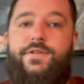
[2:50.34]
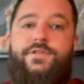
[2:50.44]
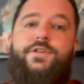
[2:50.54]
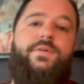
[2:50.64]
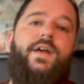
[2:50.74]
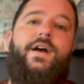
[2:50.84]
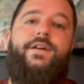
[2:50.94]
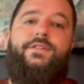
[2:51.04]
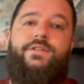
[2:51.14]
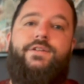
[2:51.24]
So yeah,
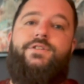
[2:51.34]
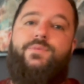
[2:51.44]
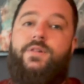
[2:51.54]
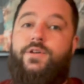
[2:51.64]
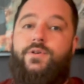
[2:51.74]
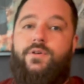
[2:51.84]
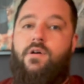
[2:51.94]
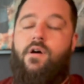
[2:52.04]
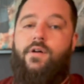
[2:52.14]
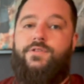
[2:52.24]
it's a really good
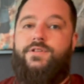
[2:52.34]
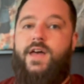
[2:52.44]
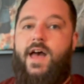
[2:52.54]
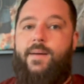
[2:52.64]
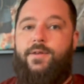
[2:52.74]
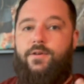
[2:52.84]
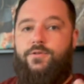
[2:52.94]
concept, you know,